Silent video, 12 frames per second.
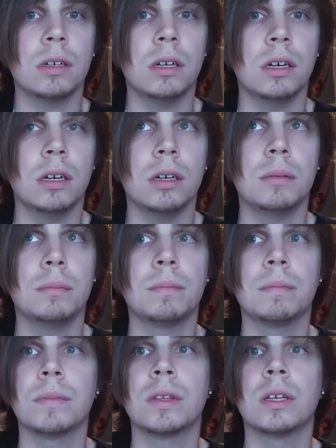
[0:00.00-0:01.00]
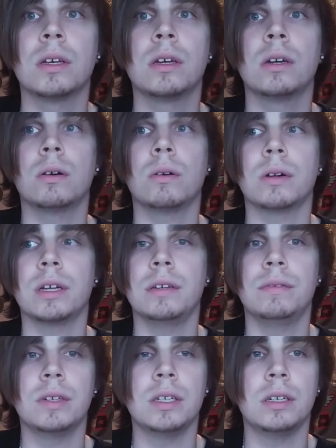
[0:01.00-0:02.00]
or
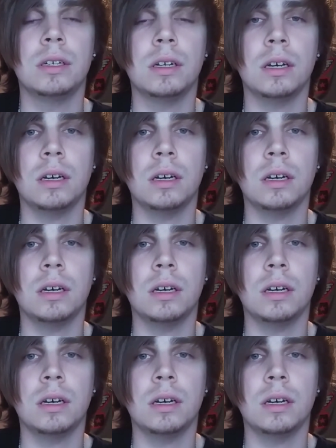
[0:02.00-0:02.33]
even